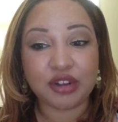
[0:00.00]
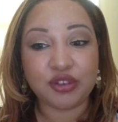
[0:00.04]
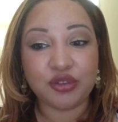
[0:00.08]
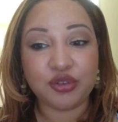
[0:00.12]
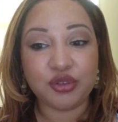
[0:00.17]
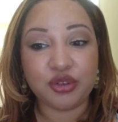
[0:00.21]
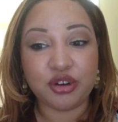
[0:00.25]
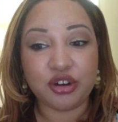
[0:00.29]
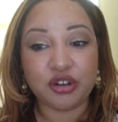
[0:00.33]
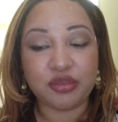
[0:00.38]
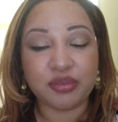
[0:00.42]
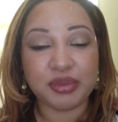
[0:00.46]
and
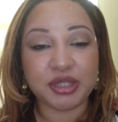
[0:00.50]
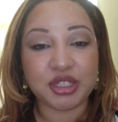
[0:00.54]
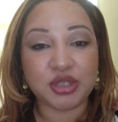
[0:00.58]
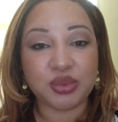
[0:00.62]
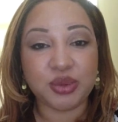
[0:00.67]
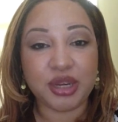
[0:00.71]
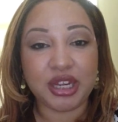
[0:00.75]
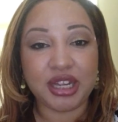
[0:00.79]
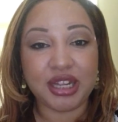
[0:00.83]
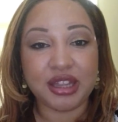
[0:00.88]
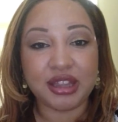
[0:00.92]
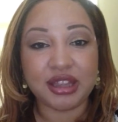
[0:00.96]
forth
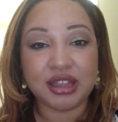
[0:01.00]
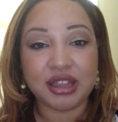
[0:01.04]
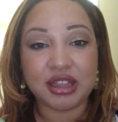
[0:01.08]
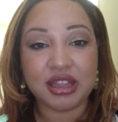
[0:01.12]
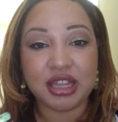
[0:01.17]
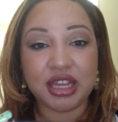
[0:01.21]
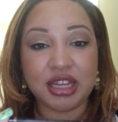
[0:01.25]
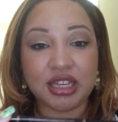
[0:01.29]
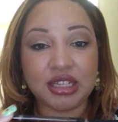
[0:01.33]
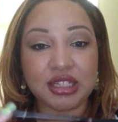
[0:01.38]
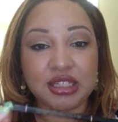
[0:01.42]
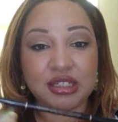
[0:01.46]
between
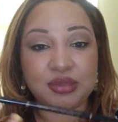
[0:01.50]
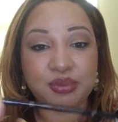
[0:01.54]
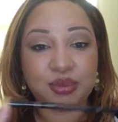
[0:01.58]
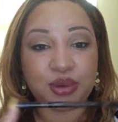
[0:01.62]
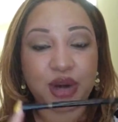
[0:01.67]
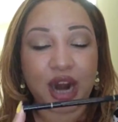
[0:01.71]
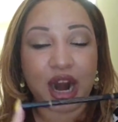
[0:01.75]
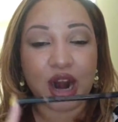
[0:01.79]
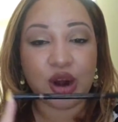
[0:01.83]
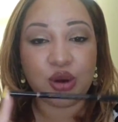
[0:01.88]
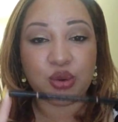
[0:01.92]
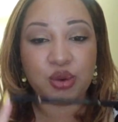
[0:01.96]
this
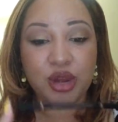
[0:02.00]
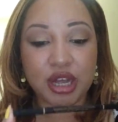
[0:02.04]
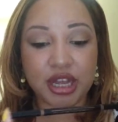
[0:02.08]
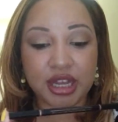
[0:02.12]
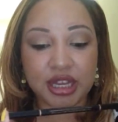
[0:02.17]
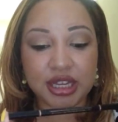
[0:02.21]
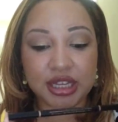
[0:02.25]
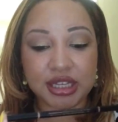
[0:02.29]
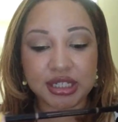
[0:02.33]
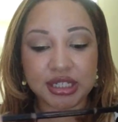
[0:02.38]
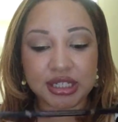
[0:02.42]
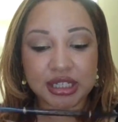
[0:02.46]
Brow
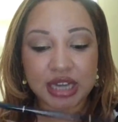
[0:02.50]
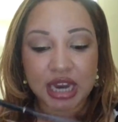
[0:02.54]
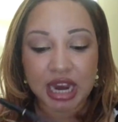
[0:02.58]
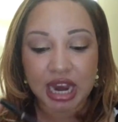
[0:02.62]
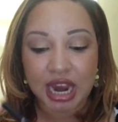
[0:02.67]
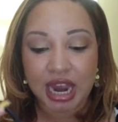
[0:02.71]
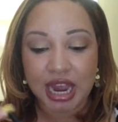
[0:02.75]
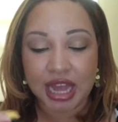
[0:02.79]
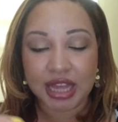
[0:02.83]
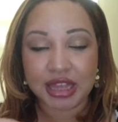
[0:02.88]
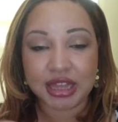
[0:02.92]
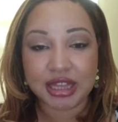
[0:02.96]
Wiz
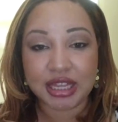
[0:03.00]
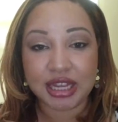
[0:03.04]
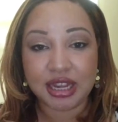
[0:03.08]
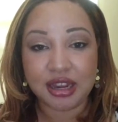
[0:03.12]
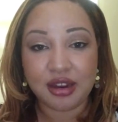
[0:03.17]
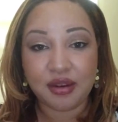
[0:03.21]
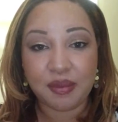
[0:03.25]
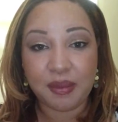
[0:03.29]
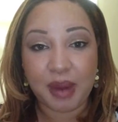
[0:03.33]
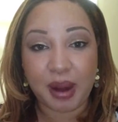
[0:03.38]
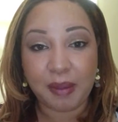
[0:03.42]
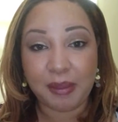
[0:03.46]
and
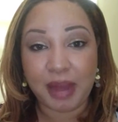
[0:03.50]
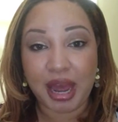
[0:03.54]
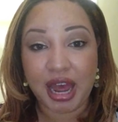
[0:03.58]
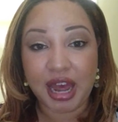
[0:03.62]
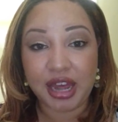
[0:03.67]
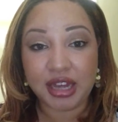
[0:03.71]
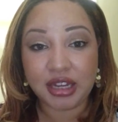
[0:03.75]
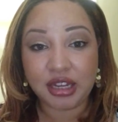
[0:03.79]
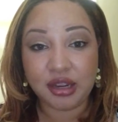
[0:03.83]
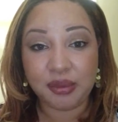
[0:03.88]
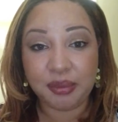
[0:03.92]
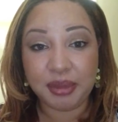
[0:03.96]
then my
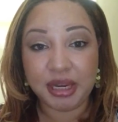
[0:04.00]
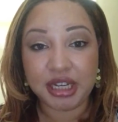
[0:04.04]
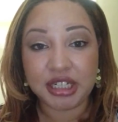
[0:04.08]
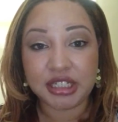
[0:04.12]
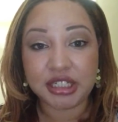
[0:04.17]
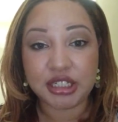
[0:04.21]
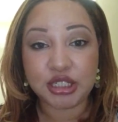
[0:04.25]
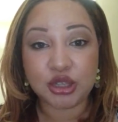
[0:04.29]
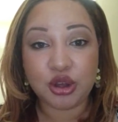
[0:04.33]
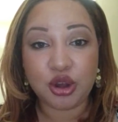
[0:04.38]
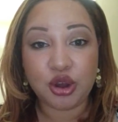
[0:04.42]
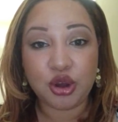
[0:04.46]
MAC
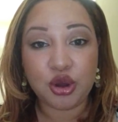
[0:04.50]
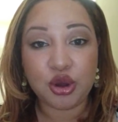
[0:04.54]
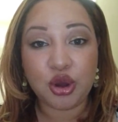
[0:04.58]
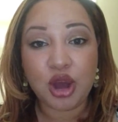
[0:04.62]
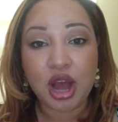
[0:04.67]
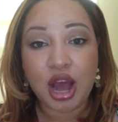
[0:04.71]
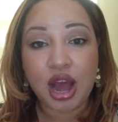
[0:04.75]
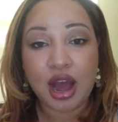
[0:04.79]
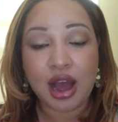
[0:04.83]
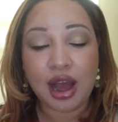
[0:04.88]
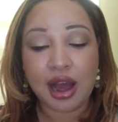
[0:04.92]
pencil.